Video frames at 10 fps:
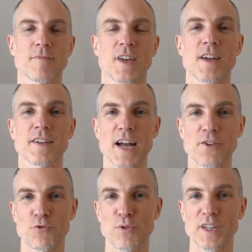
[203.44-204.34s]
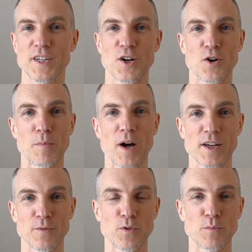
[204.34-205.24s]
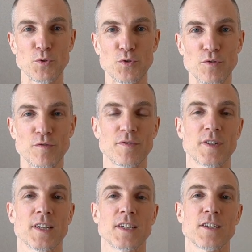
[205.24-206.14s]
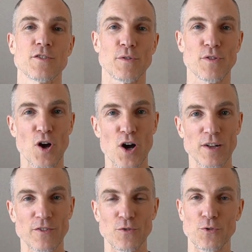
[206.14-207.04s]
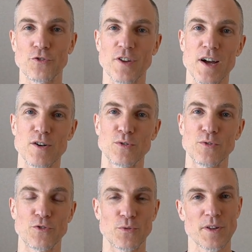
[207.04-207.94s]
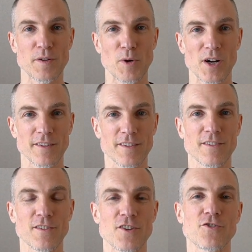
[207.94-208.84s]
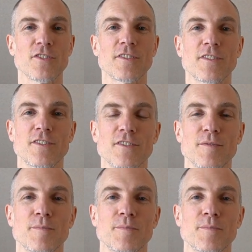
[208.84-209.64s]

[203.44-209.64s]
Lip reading: And naturally, our mind will move to thoughts or sounds or other body sensations.